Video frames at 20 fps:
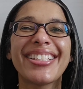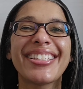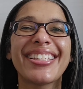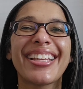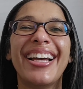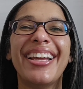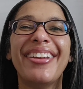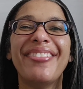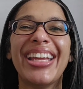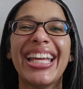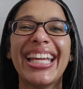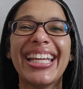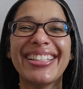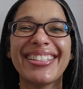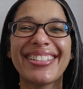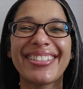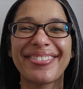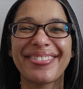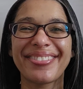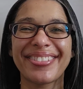I'm
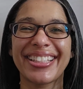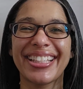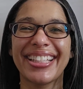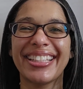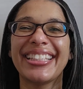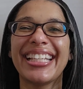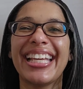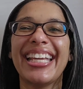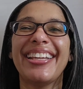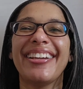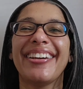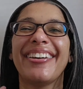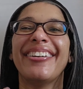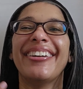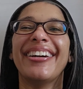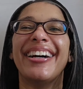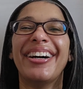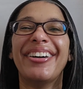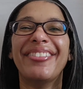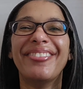Anne's daughter the
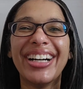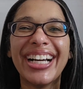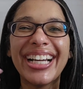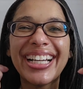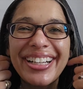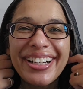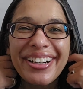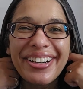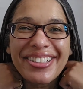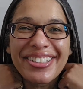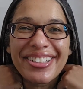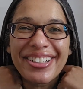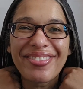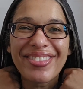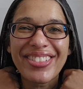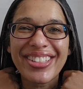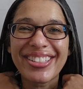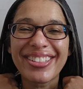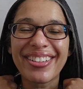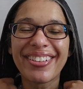Lico. Oh my gosh, I'm
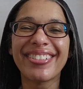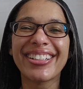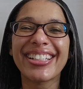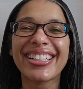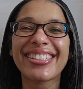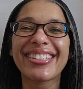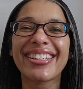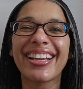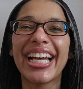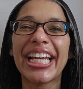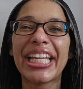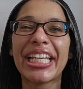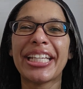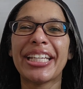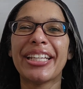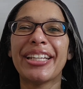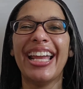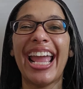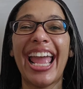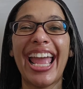so
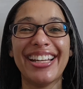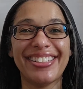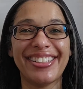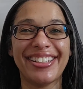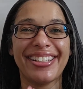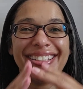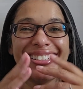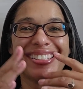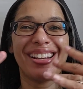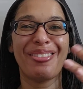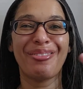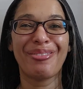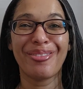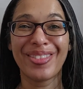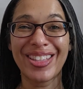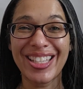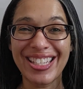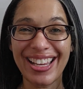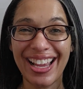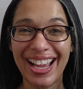excited. As you can tell from
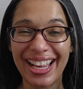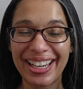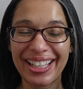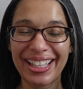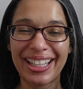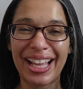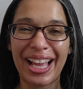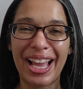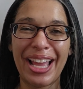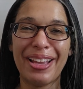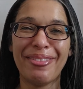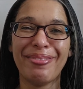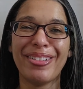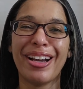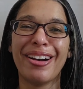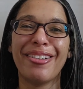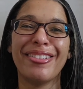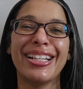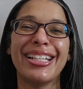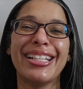the title, I am
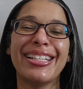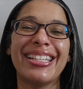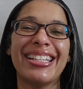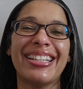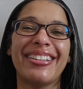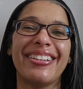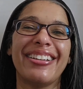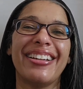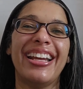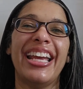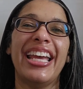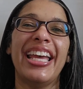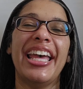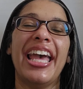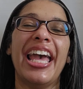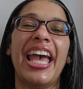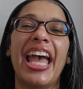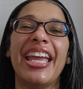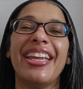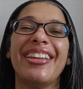going to
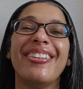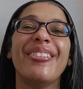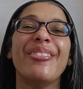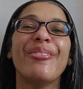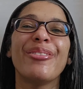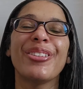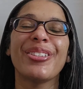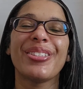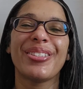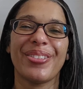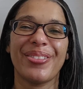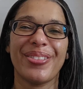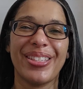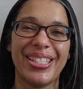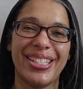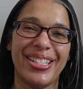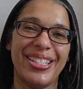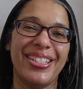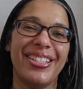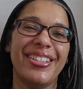Universal
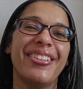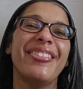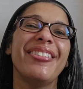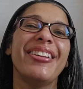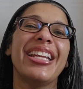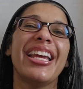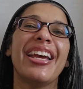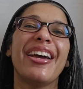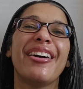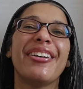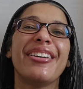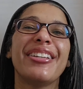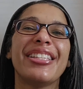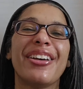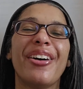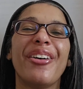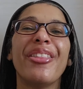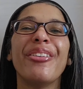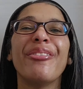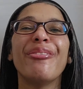Studios
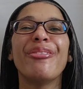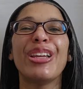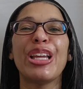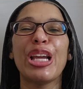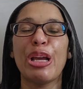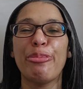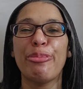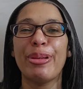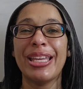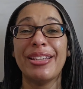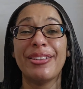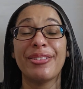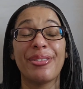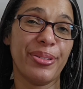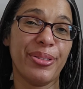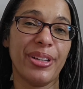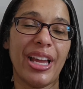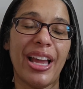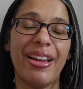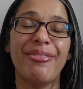on the VIP tour.
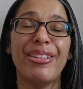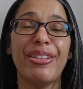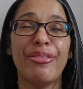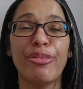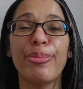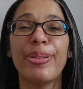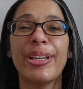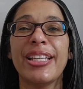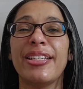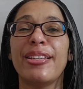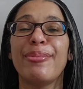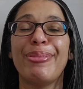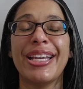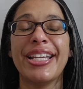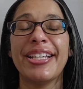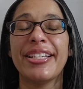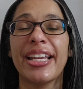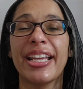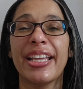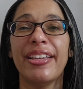I've never been to
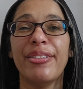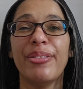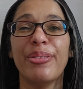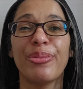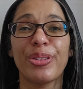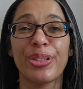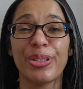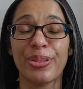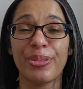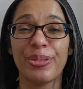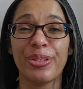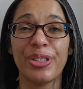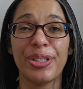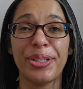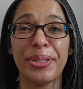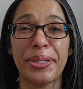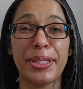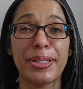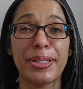Beijing Universal Studios